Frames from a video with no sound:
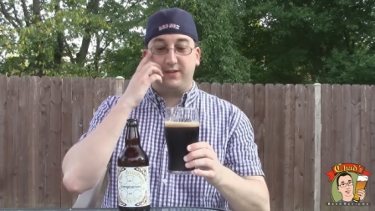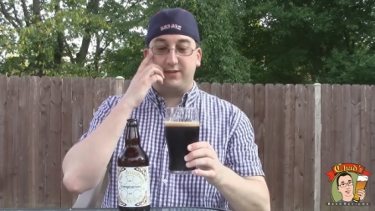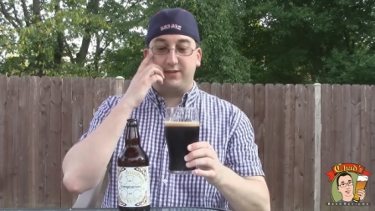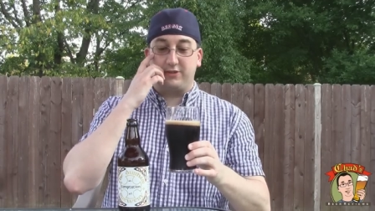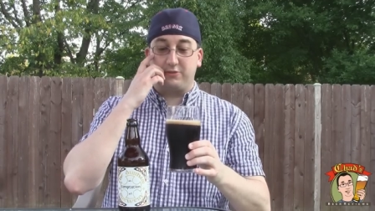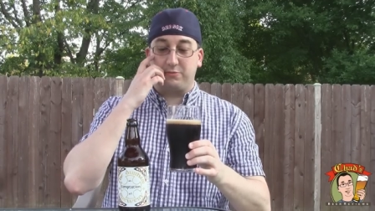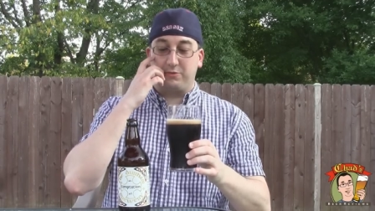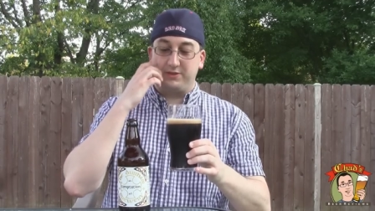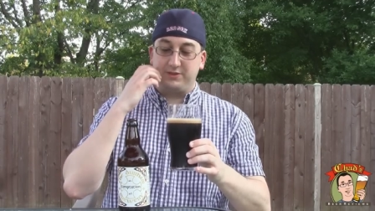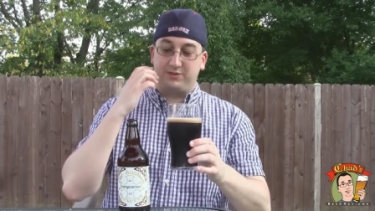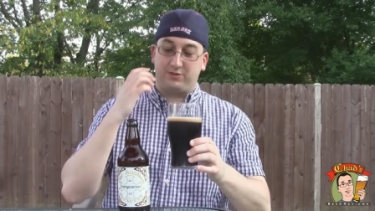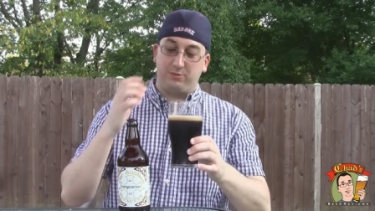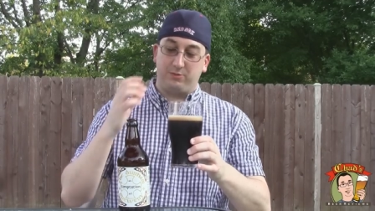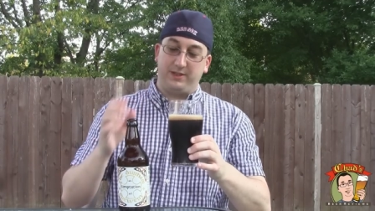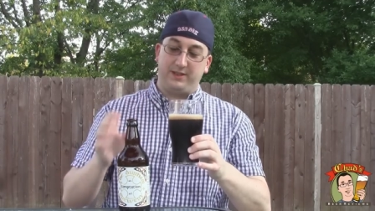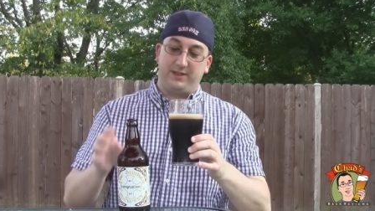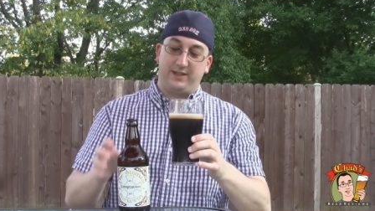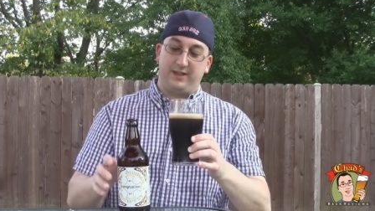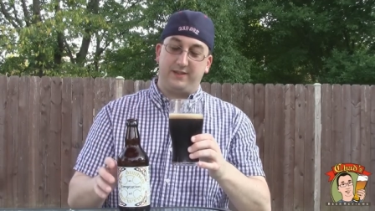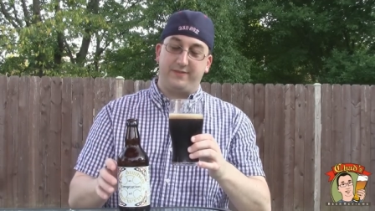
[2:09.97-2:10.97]
just one
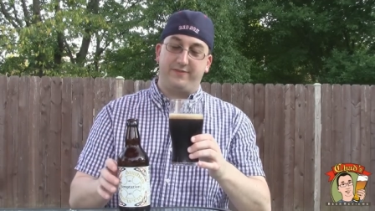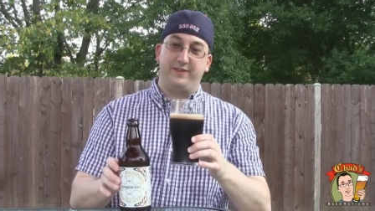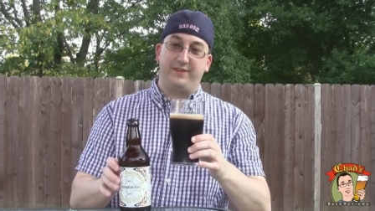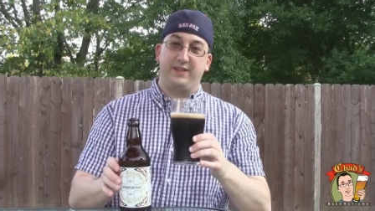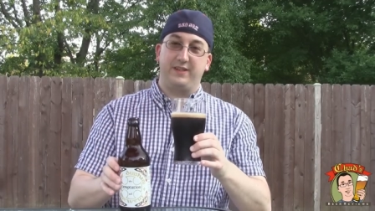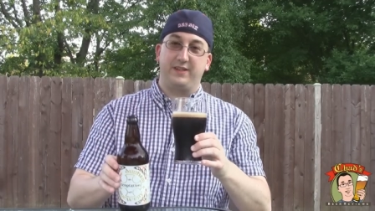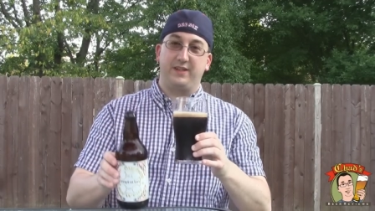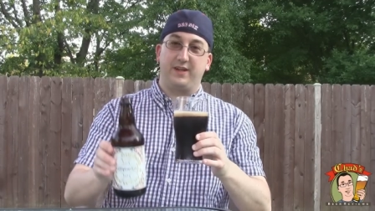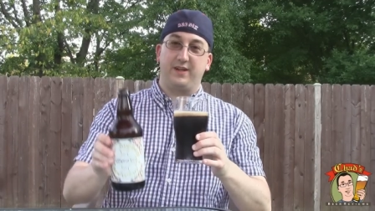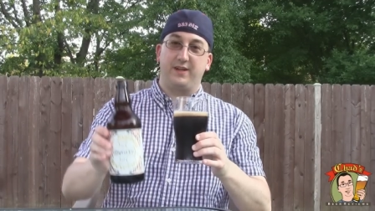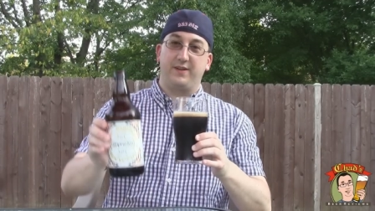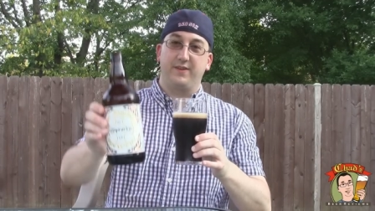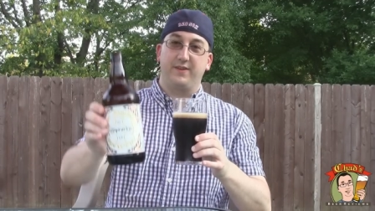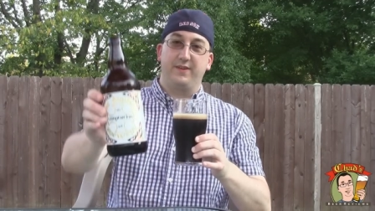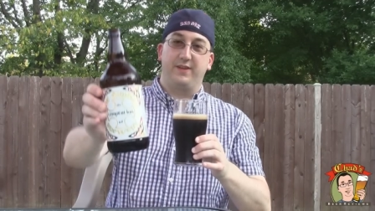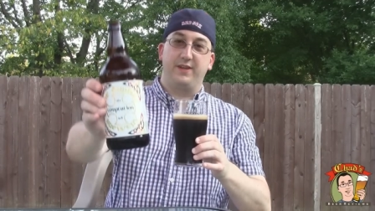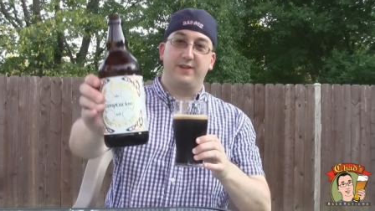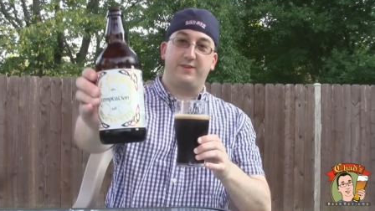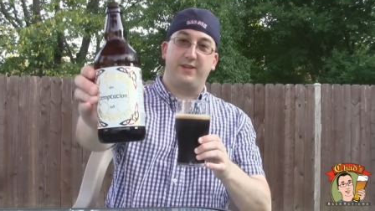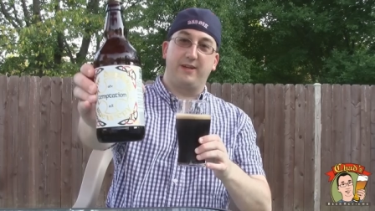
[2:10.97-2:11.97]
swig off
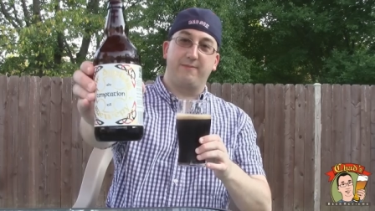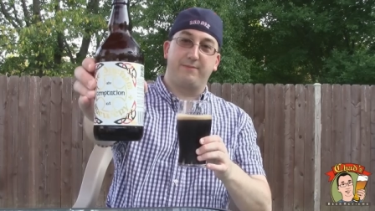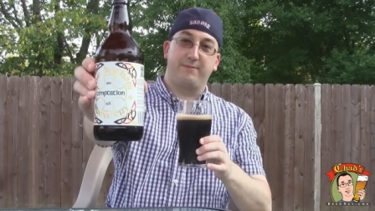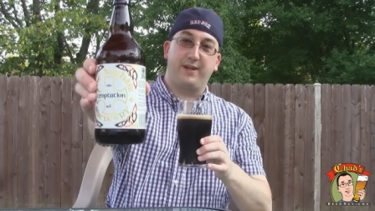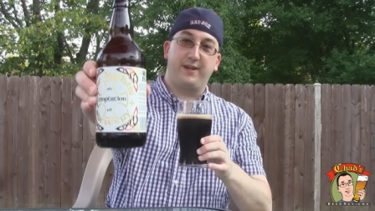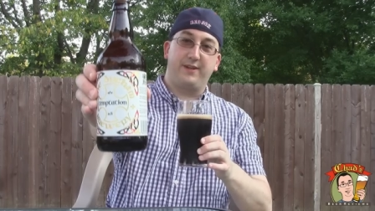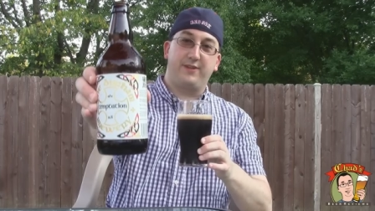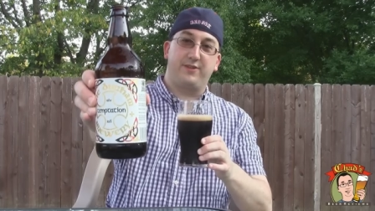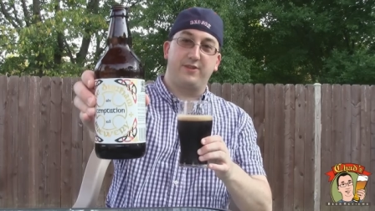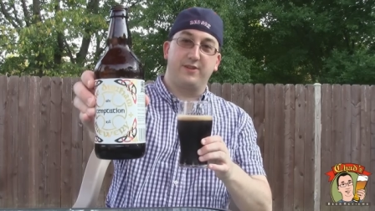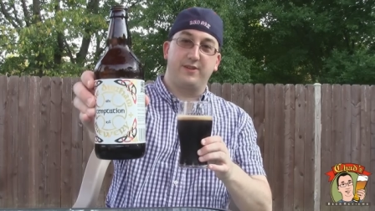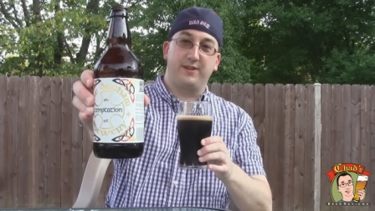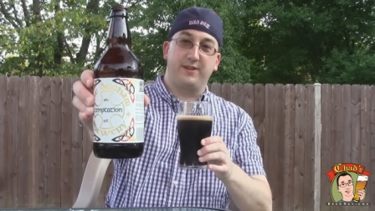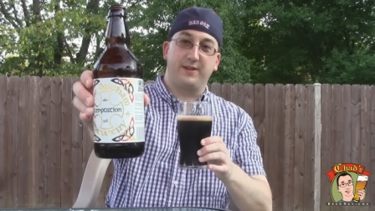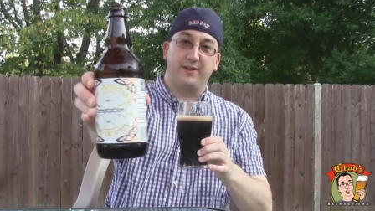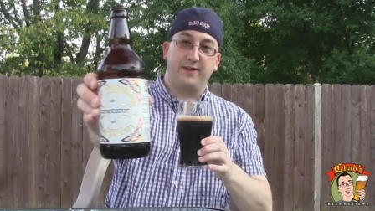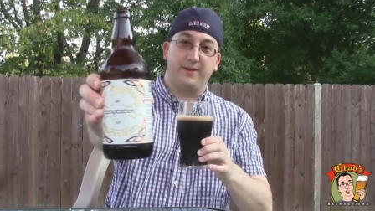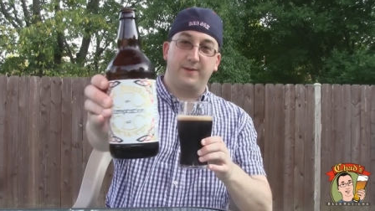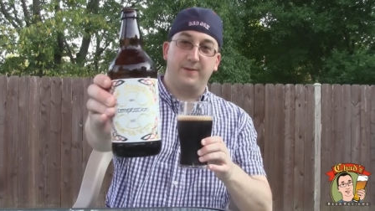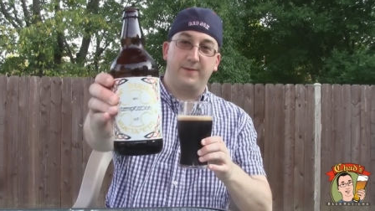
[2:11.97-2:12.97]
the Temptation
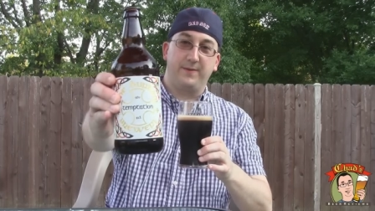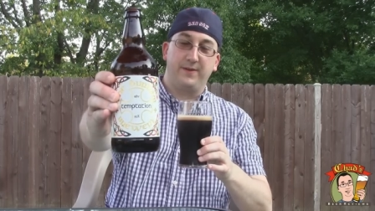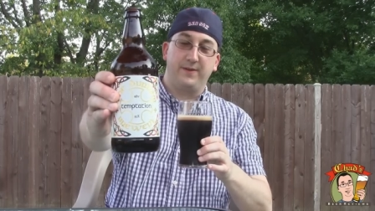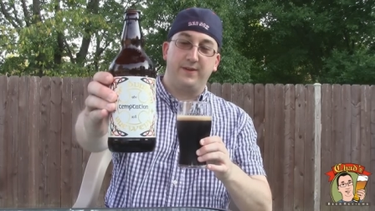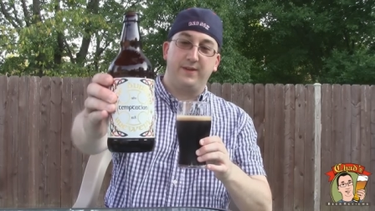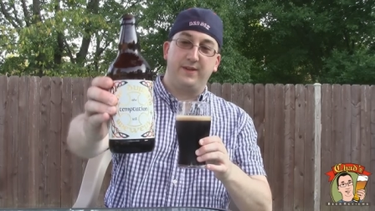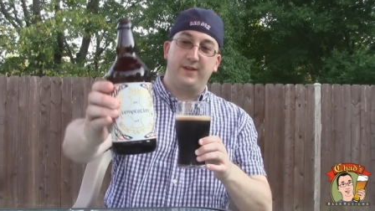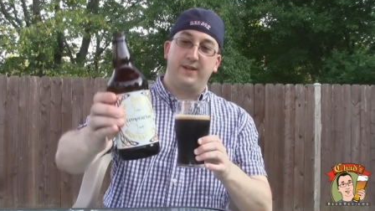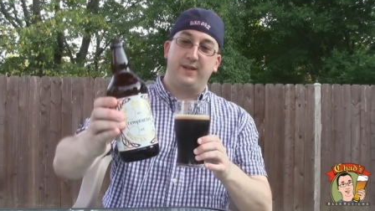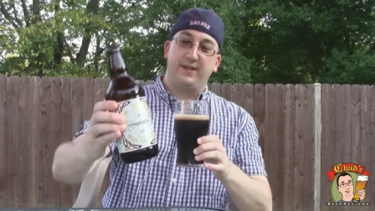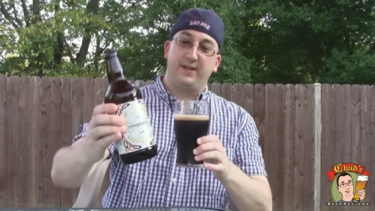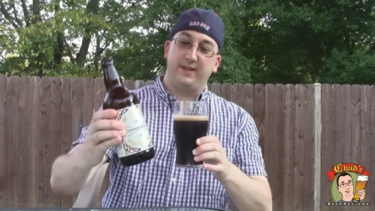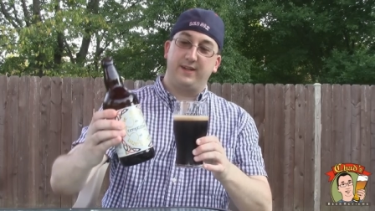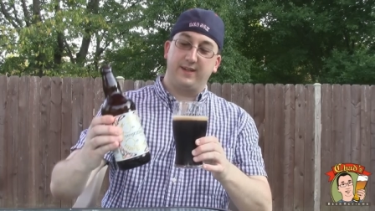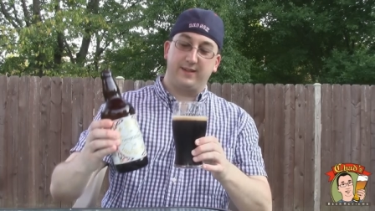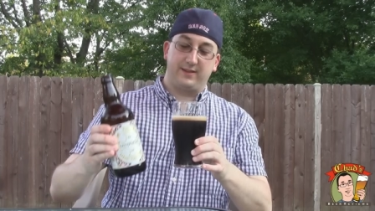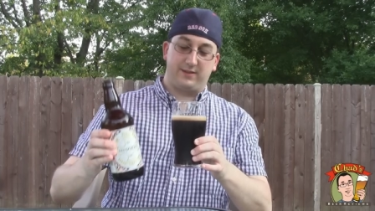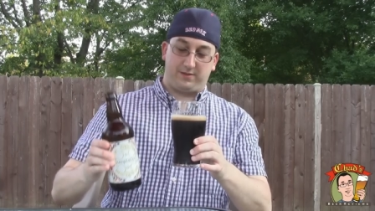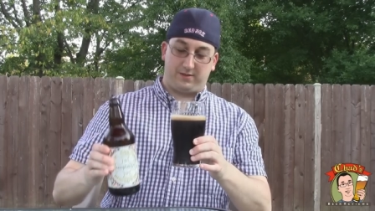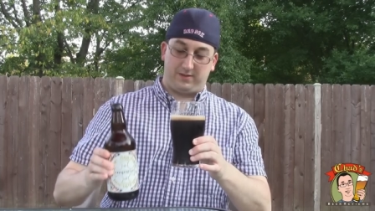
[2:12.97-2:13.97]
here,
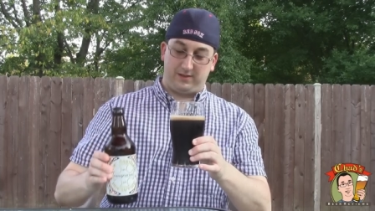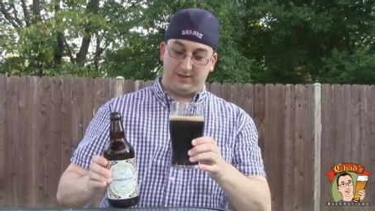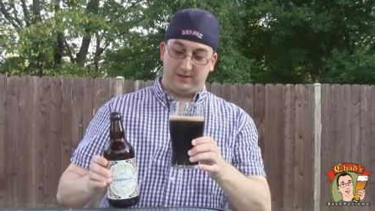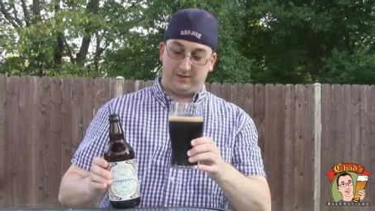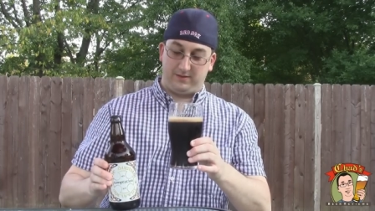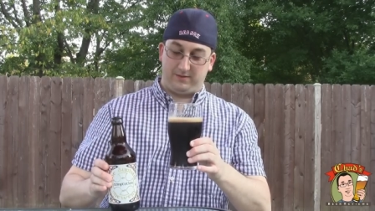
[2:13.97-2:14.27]
it's